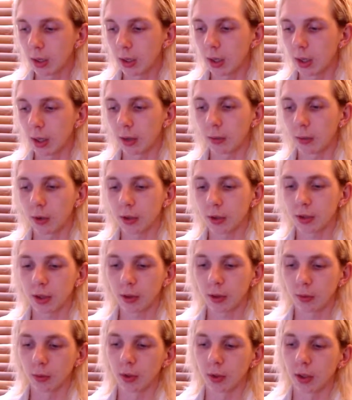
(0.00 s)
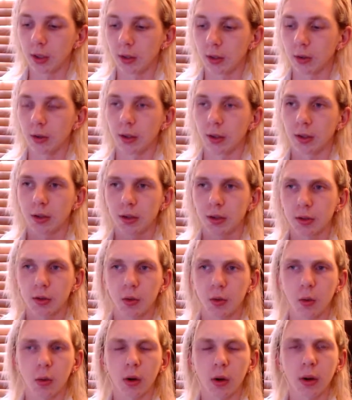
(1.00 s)
yeah, it works out really good. It's
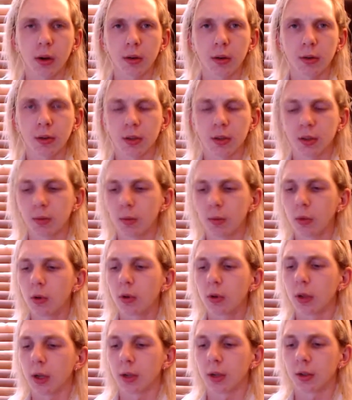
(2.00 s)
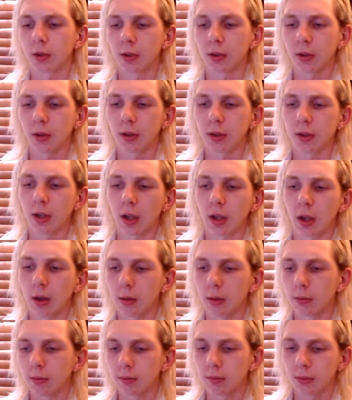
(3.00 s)
quite small actually.
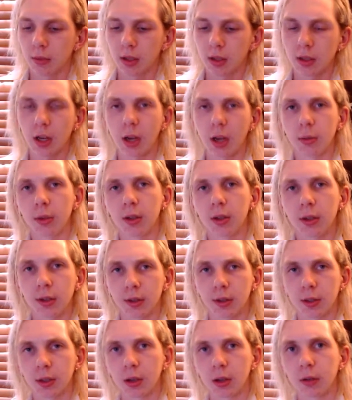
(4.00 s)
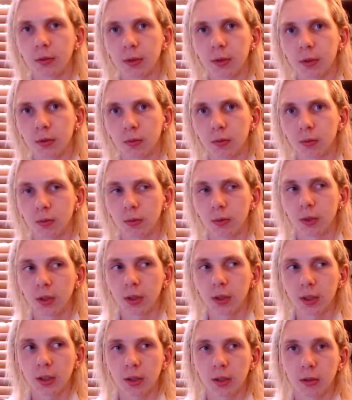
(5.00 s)
The tablet itself is
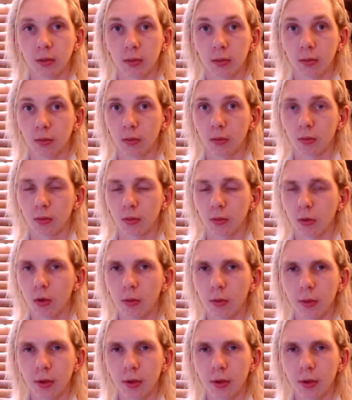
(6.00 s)
really not